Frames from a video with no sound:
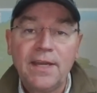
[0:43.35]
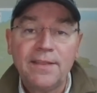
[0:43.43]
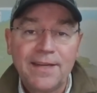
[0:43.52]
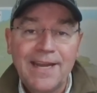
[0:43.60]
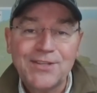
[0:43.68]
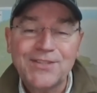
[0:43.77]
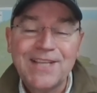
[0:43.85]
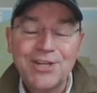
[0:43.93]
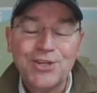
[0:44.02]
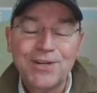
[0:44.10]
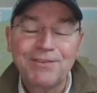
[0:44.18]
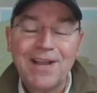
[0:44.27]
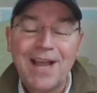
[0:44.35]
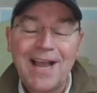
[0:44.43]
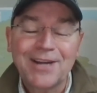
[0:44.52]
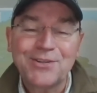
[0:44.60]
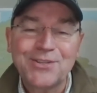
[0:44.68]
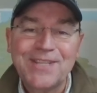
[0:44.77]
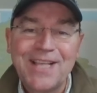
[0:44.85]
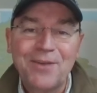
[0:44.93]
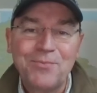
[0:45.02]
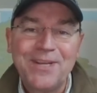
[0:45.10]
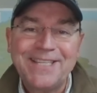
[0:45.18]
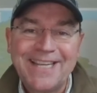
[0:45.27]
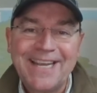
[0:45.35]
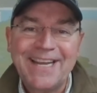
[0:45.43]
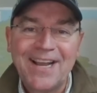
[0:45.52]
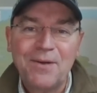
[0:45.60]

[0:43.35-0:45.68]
the next session of Congress that we take